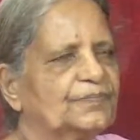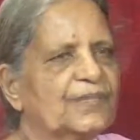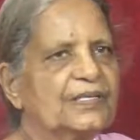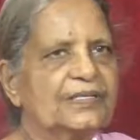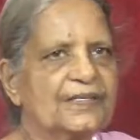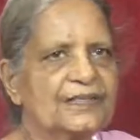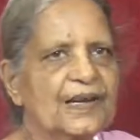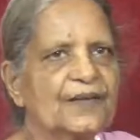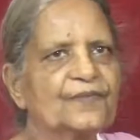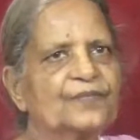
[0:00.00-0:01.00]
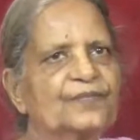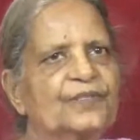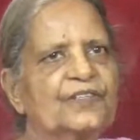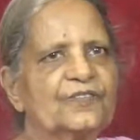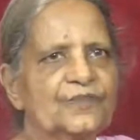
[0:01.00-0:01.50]
in this life,
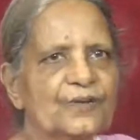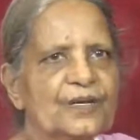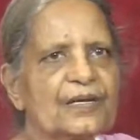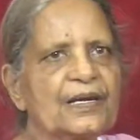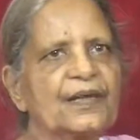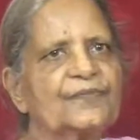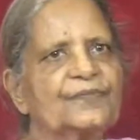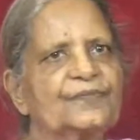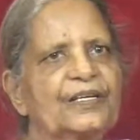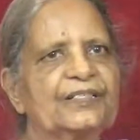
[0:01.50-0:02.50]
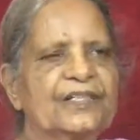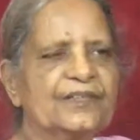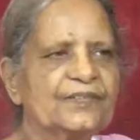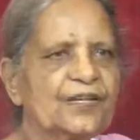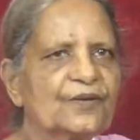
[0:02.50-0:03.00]
in this yogic life, and
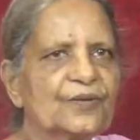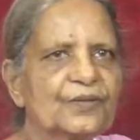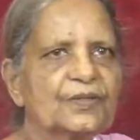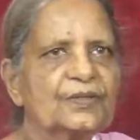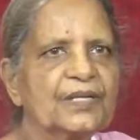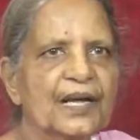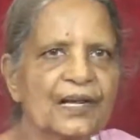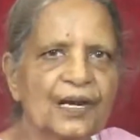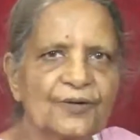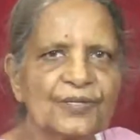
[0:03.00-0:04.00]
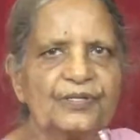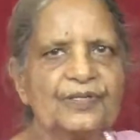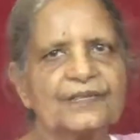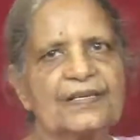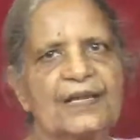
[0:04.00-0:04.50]
things are not allowed in
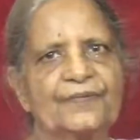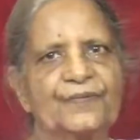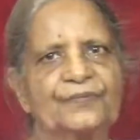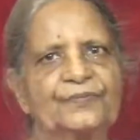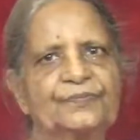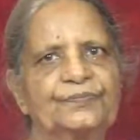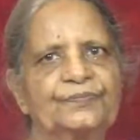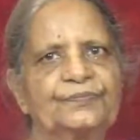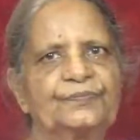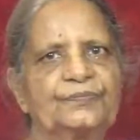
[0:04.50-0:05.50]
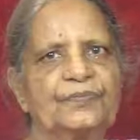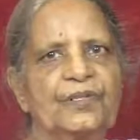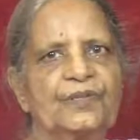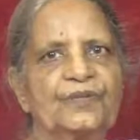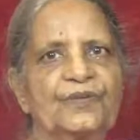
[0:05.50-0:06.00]
this life.
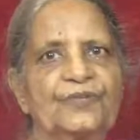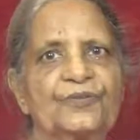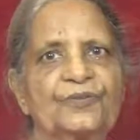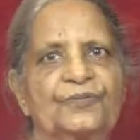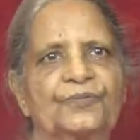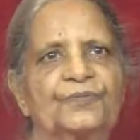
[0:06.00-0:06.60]
So, what to do?